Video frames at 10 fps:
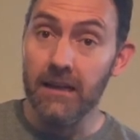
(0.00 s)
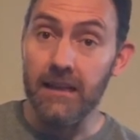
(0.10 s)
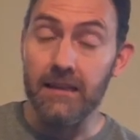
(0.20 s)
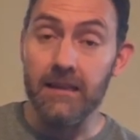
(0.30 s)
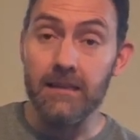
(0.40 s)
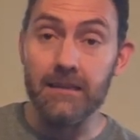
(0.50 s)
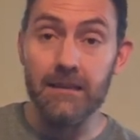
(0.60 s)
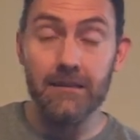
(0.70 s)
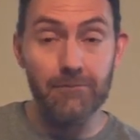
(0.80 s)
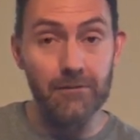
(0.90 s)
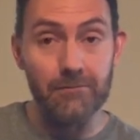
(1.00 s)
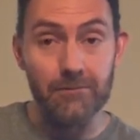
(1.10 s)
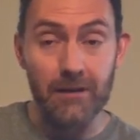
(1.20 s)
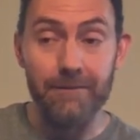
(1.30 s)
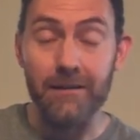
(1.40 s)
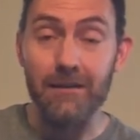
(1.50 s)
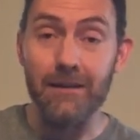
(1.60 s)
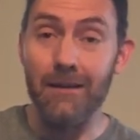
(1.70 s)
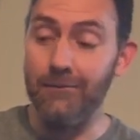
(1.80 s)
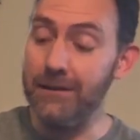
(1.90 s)
and then we'll try to
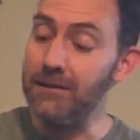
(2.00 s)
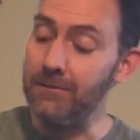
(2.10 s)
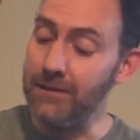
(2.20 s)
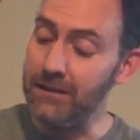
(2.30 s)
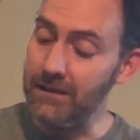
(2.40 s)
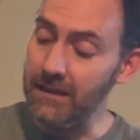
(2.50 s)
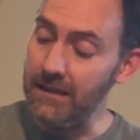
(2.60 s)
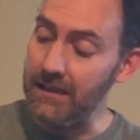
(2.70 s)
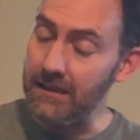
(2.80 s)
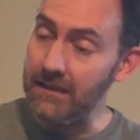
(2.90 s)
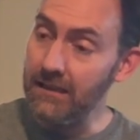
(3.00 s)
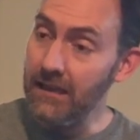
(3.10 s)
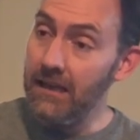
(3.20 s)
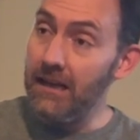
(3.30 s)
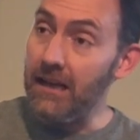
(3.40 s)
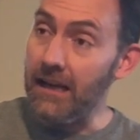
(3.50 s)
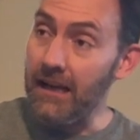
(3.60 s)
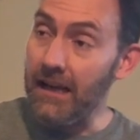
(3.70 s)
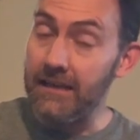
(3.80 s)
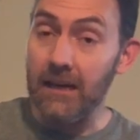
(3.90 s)
figure out which is which at the end.
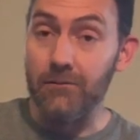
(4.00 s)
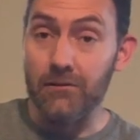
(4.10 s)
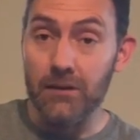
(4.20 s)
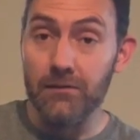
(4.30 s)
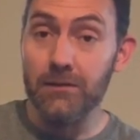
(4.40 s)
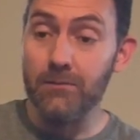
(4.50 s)
And I will note as